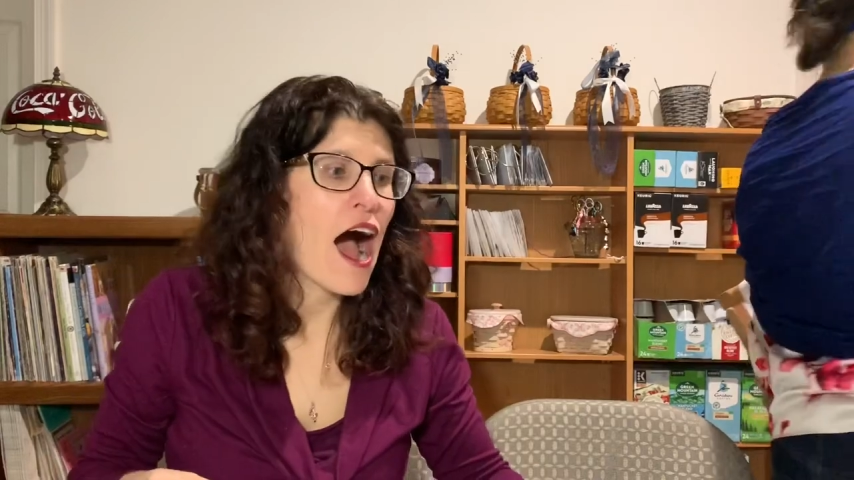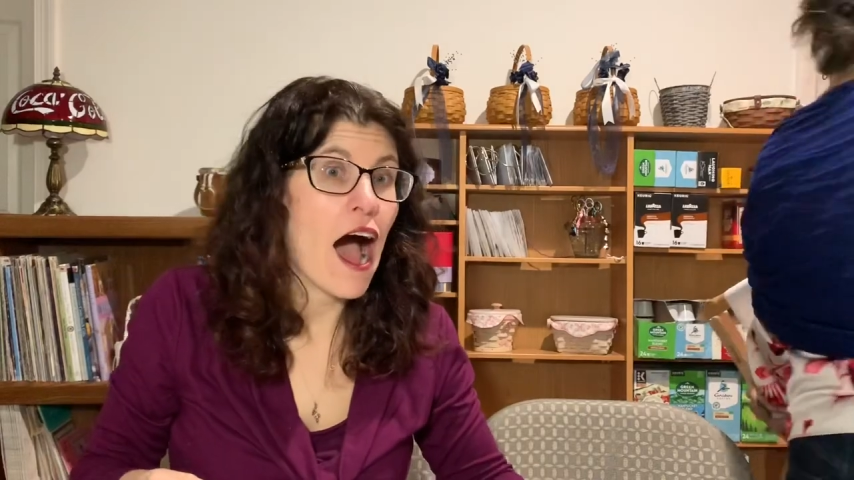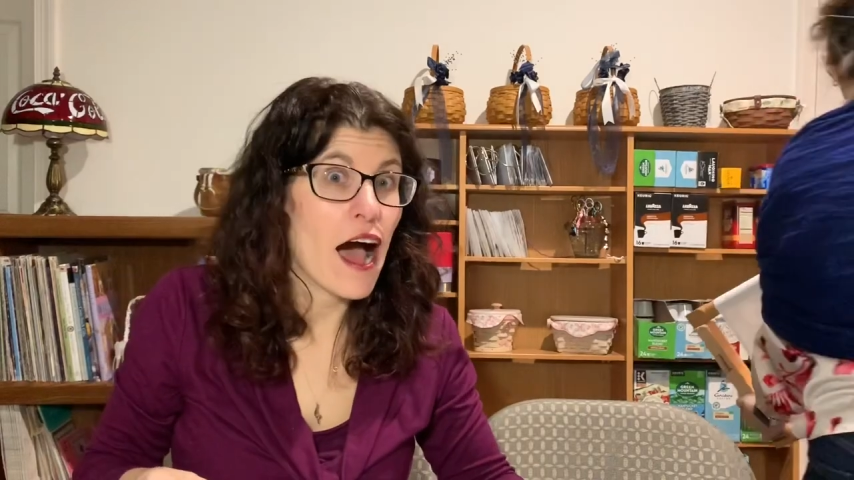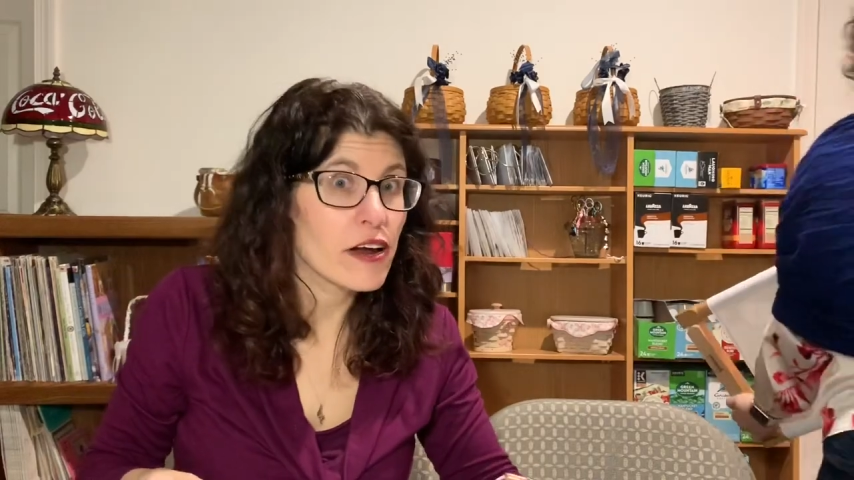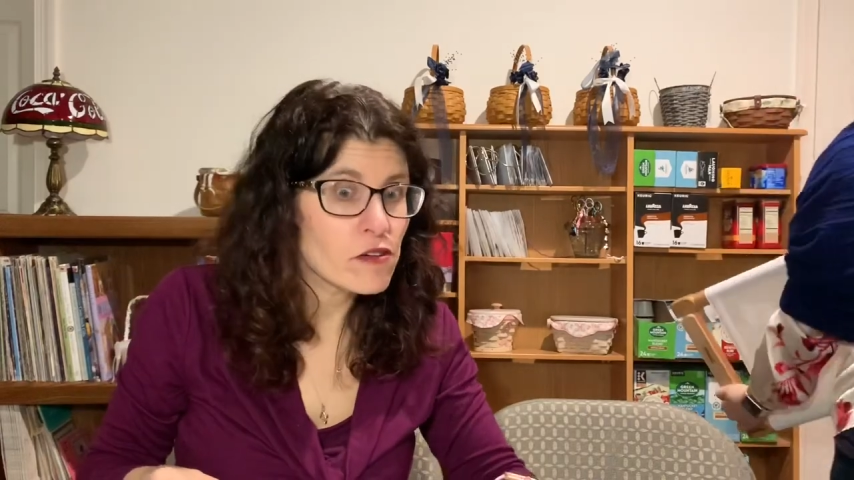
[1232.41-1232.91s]

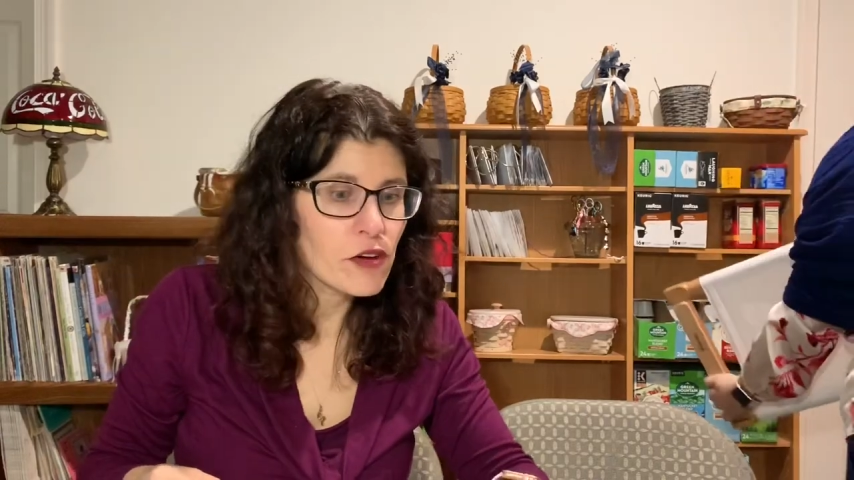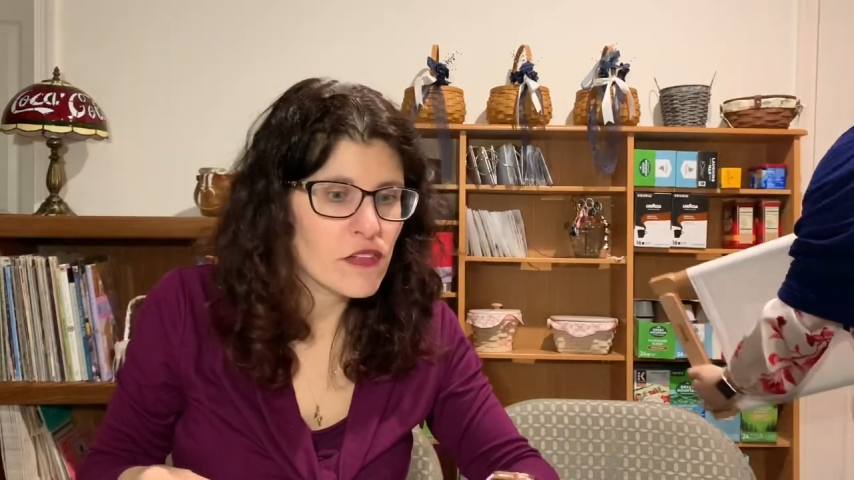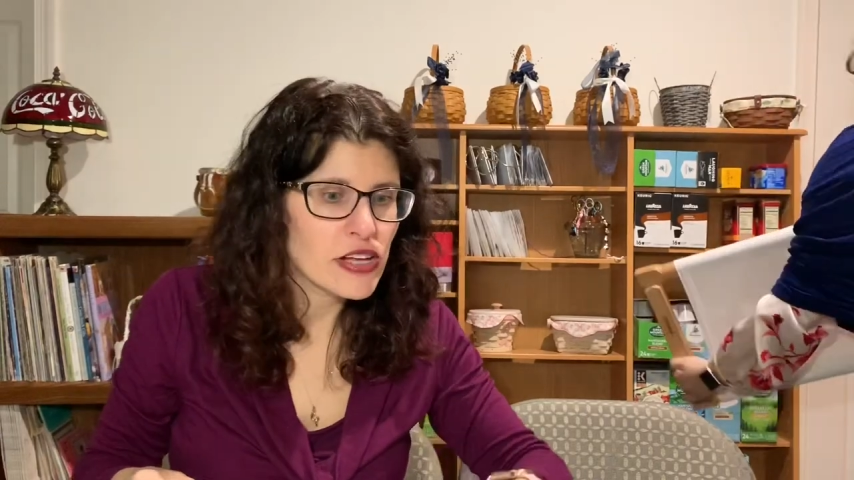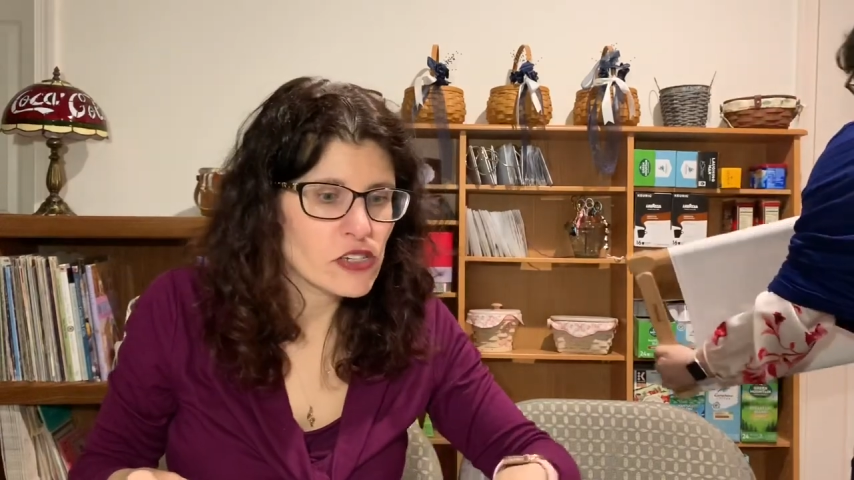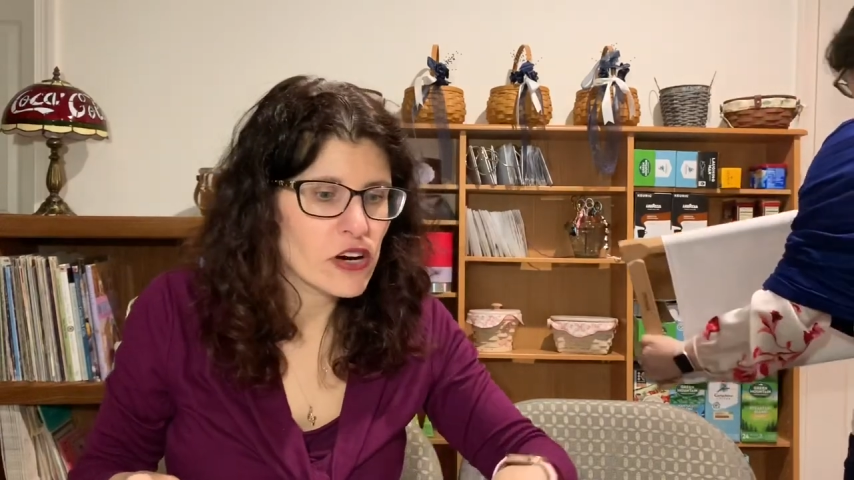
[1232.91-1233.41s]
I don't know if
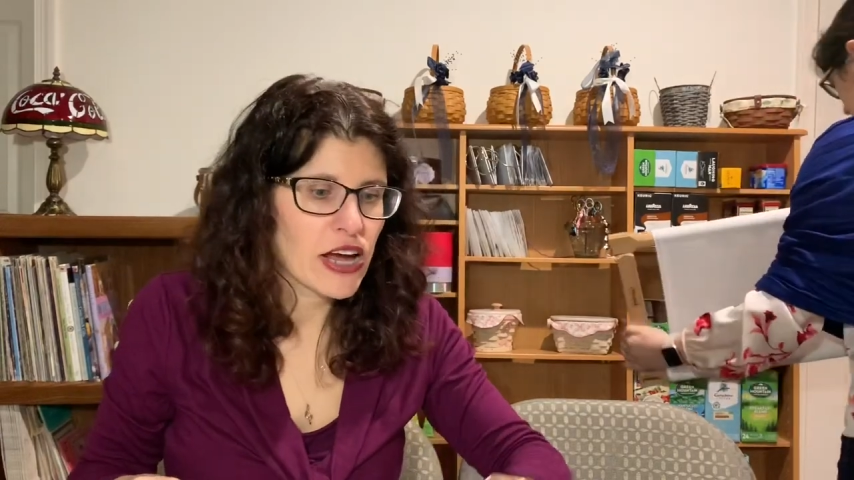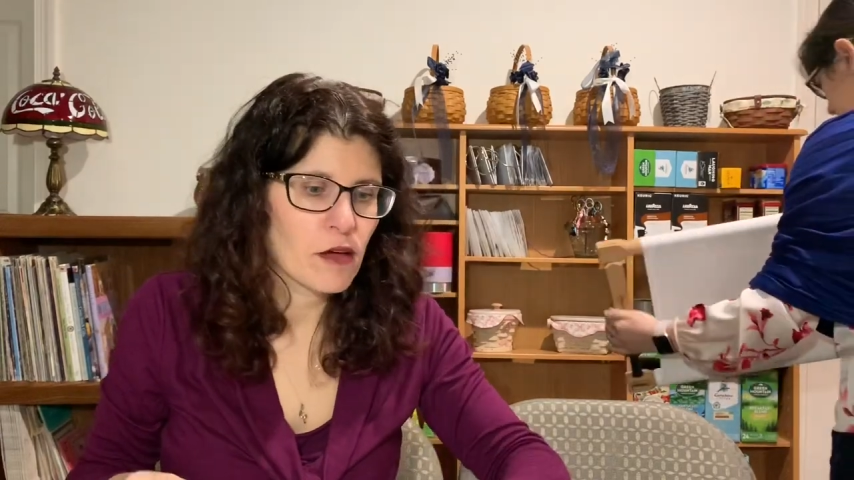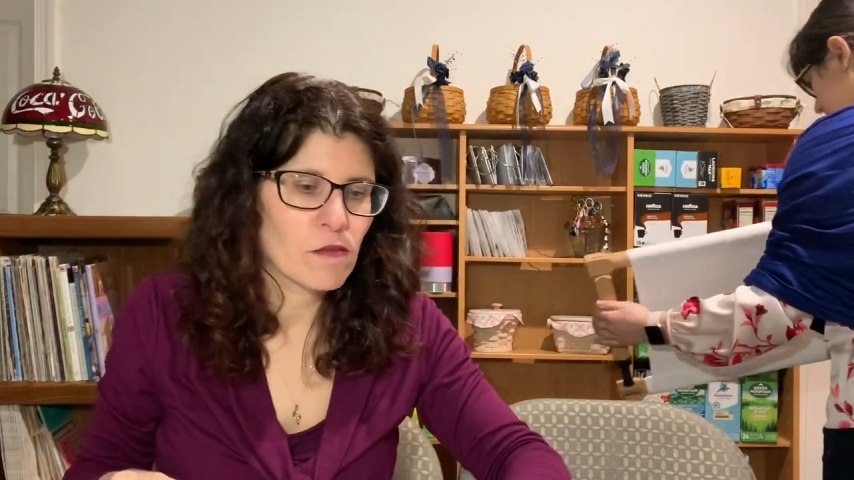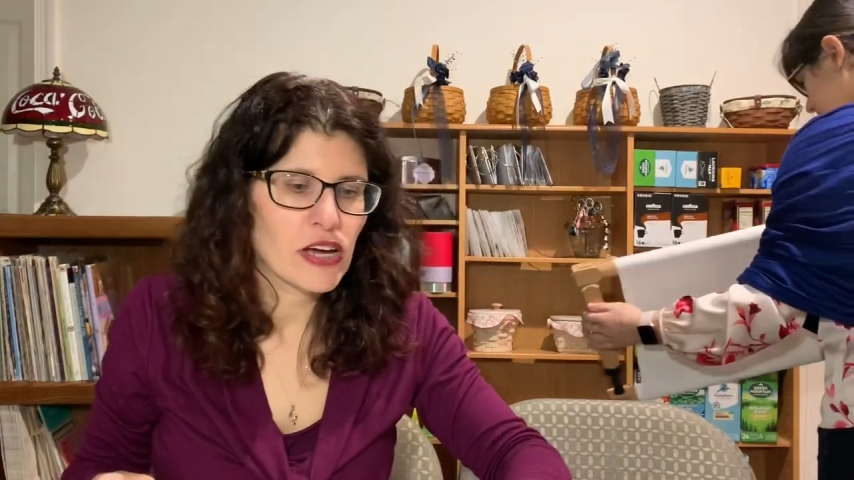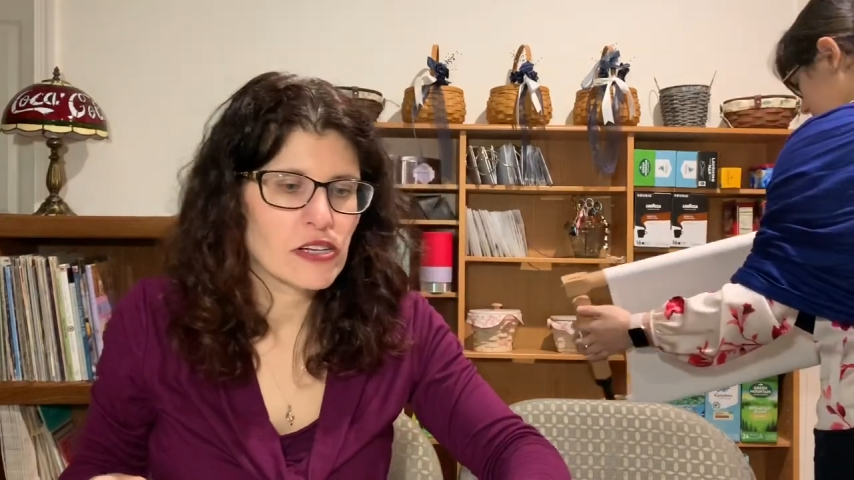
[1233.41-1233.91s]
that's right,
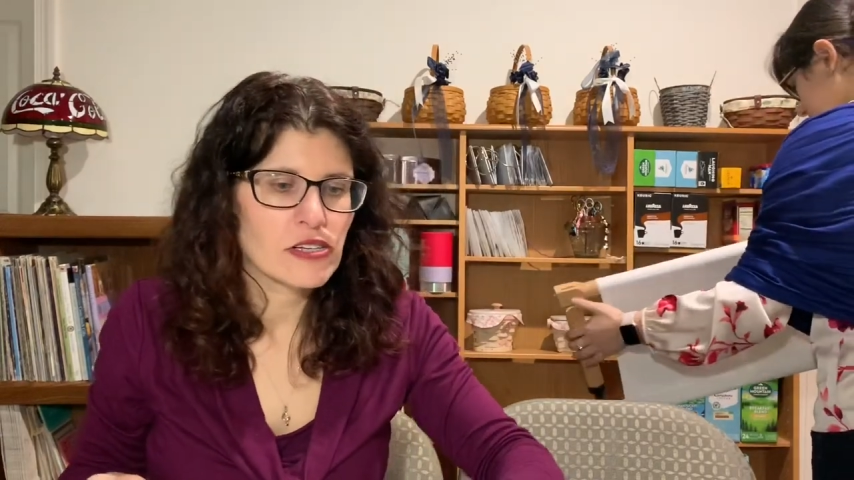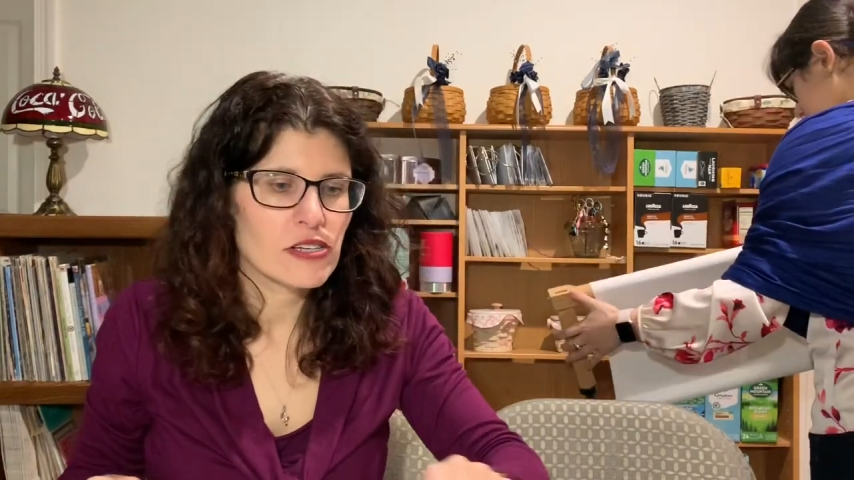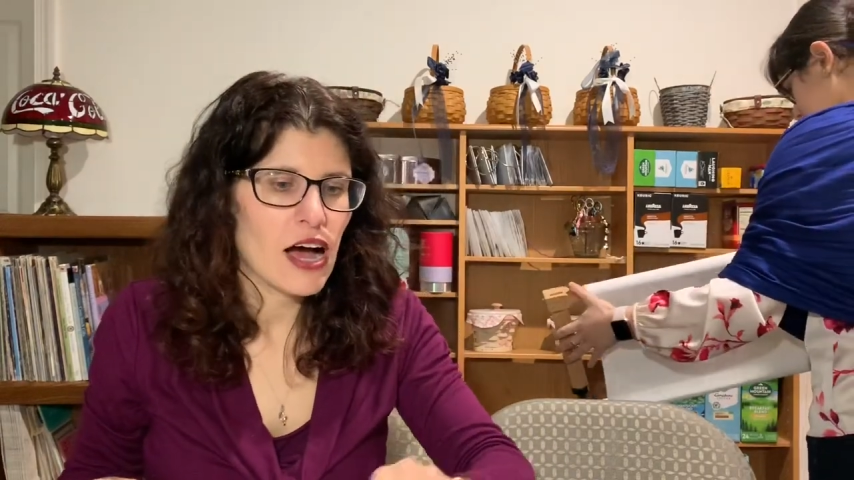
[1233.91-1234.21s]
because